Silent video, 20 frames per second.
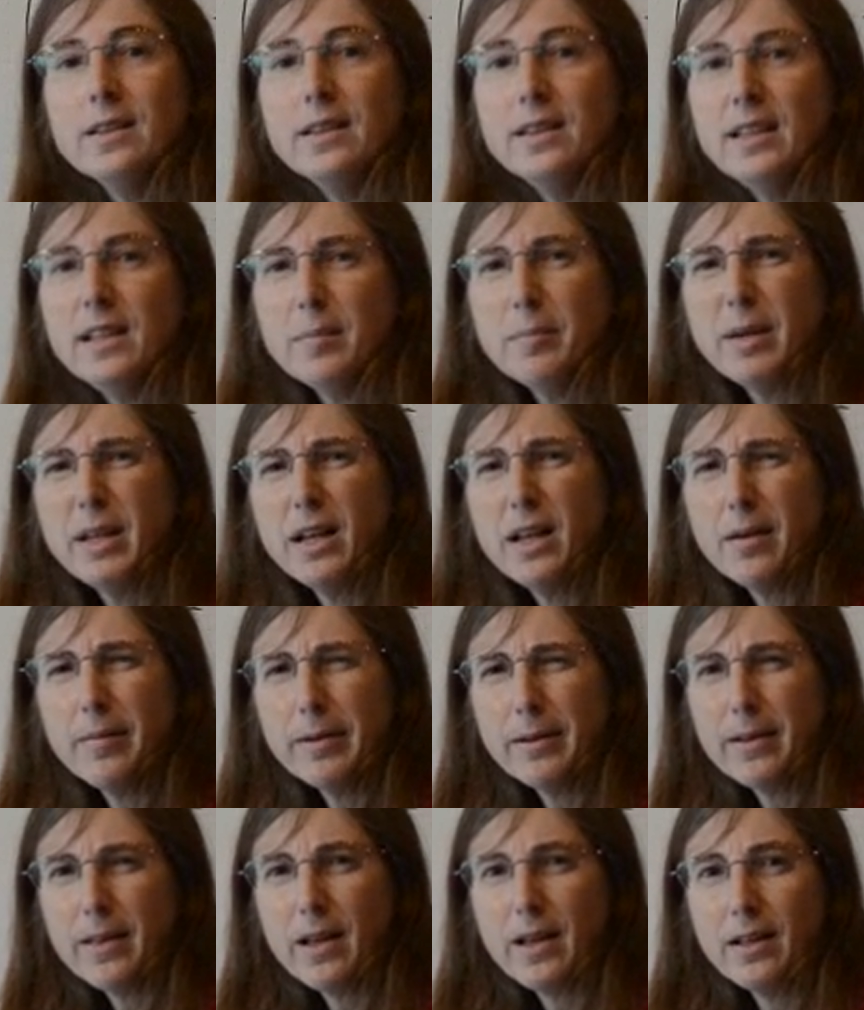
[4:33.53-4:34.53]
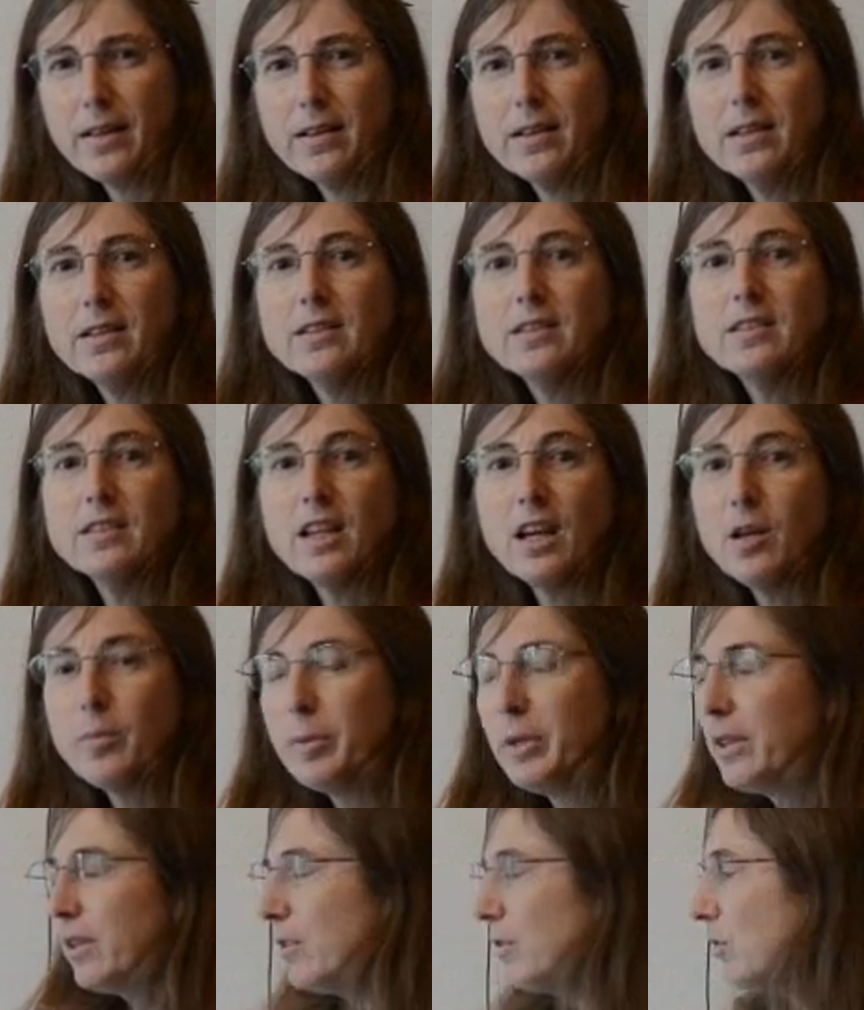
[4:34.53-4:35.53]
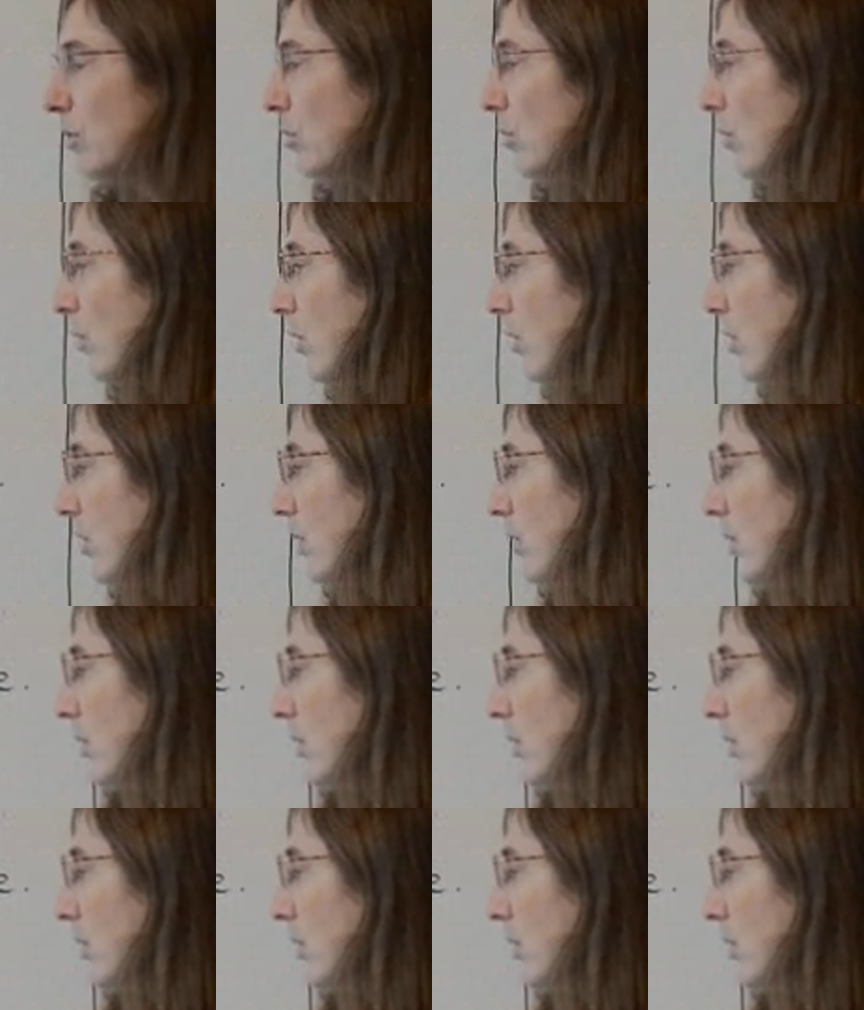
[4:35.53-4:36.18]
Dime la verdad. Tell me the truth.